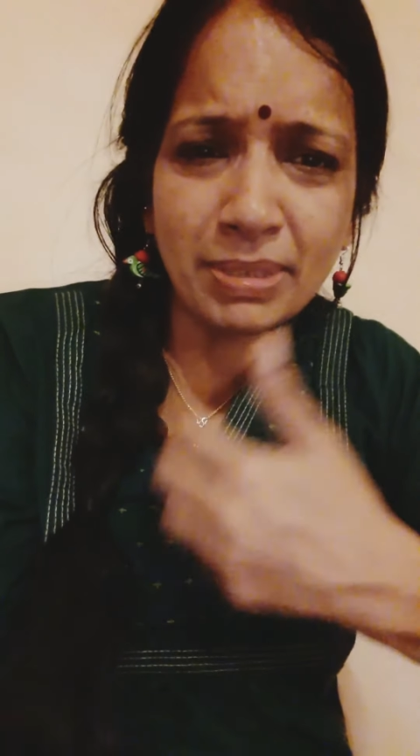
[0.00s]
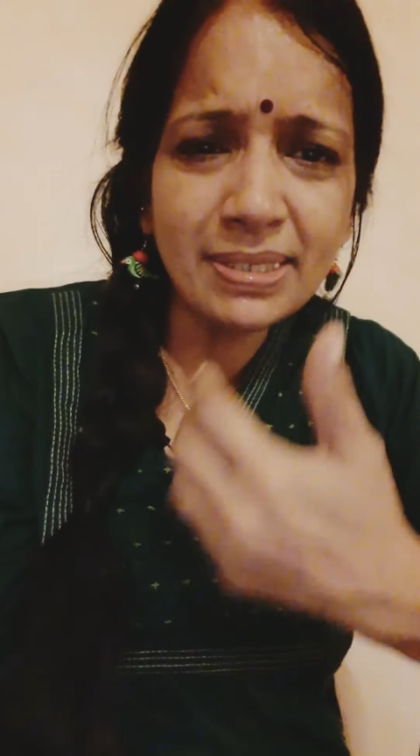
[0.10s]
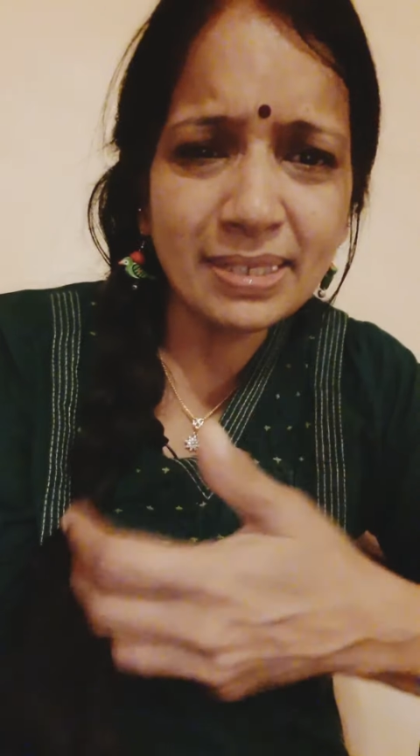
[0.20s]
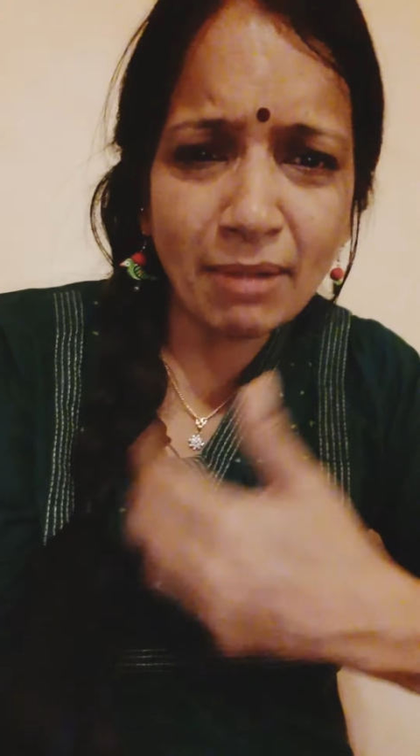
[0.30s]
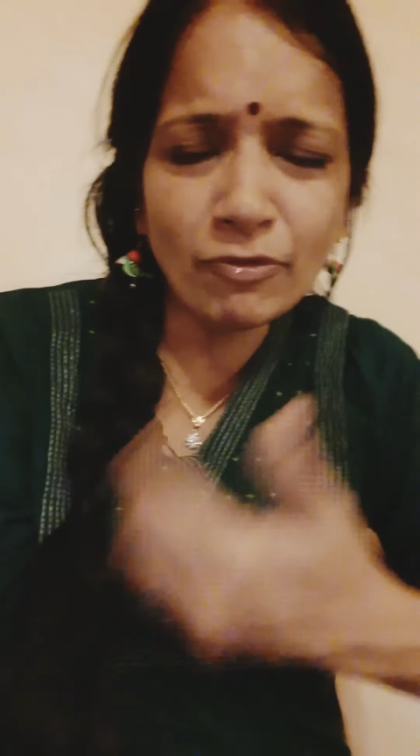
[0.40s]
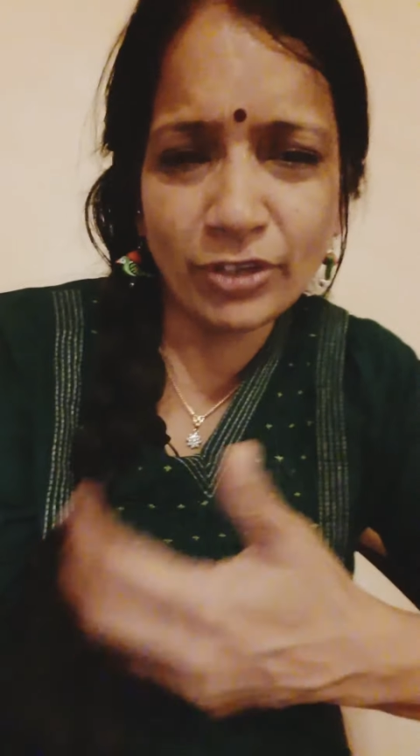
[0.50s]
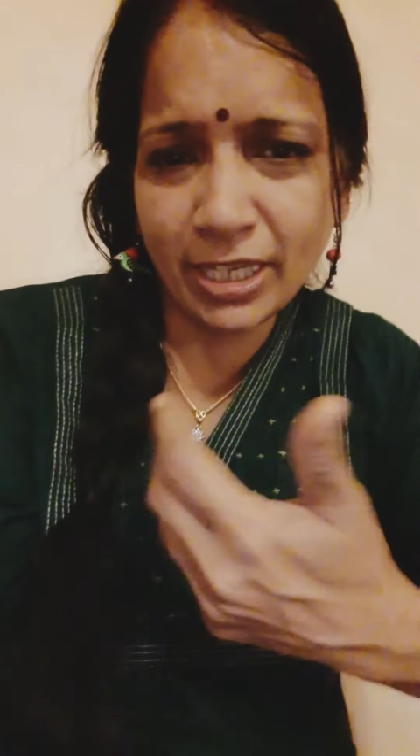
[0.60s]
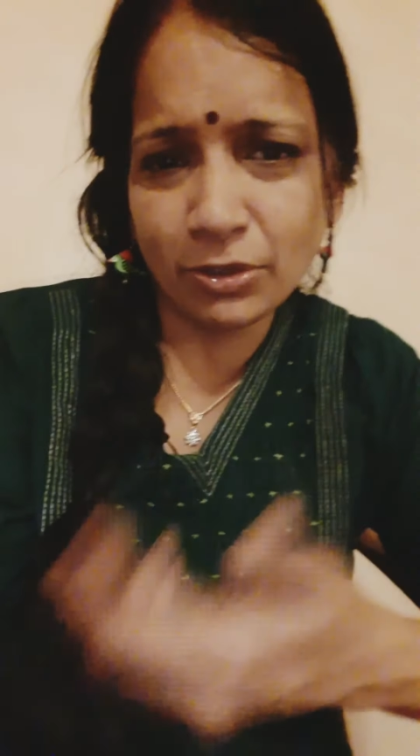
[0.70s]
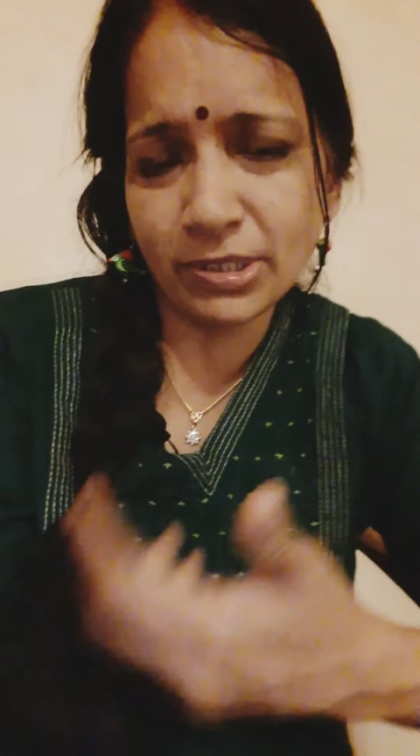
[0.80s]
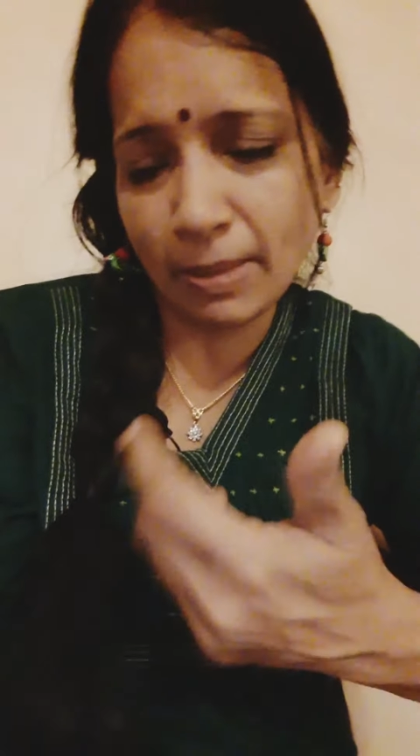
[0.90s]
in some
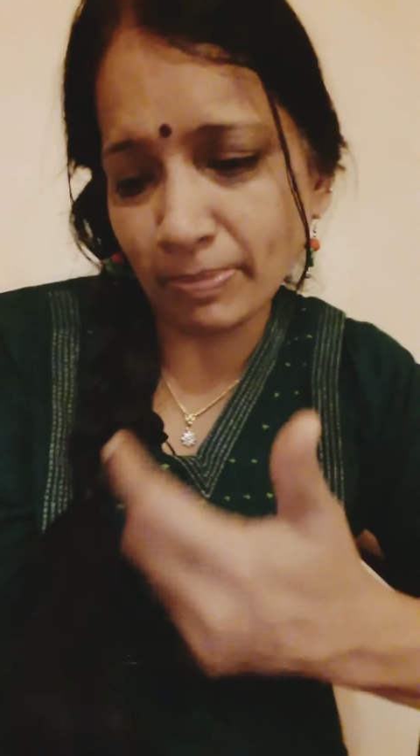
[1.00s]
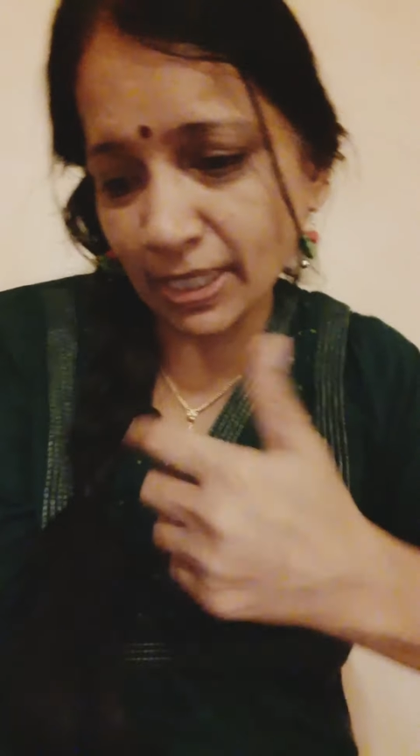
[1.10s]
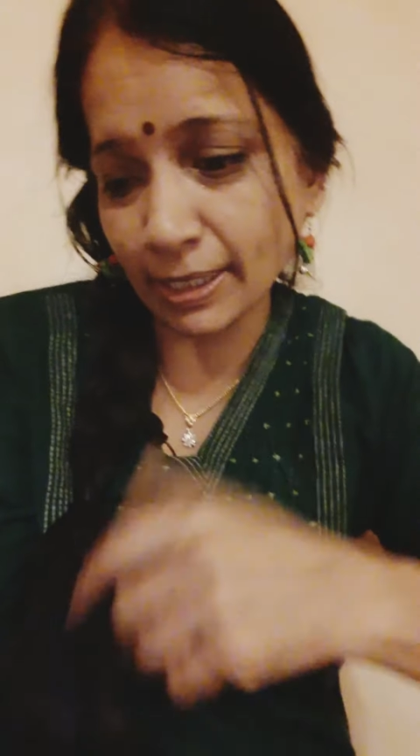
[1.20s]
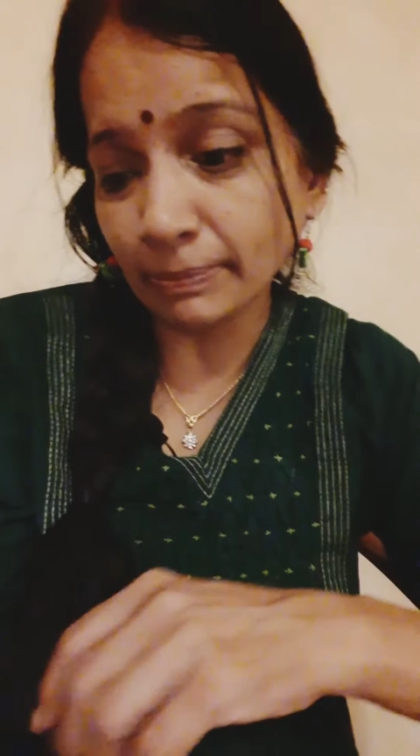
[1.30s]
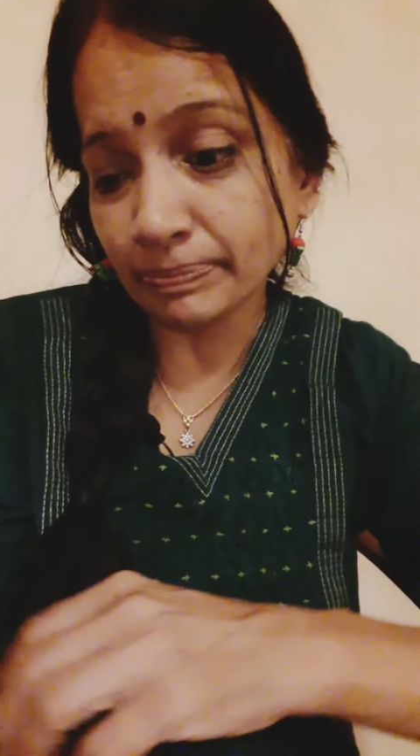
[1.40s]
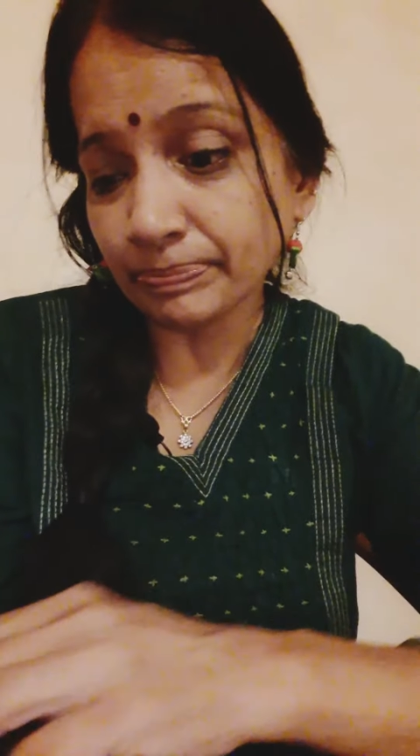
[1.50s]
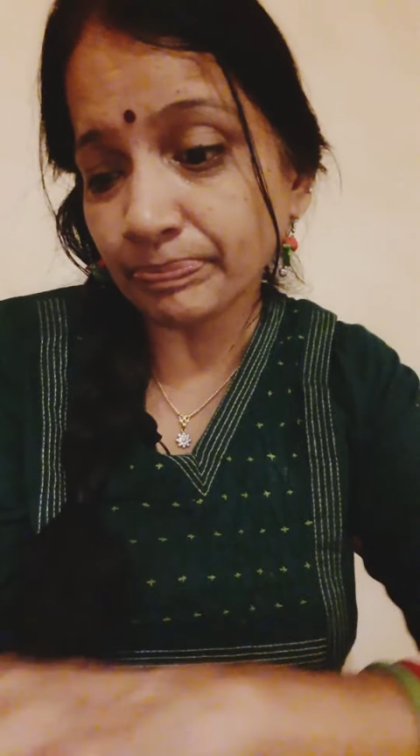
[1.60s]
way or something.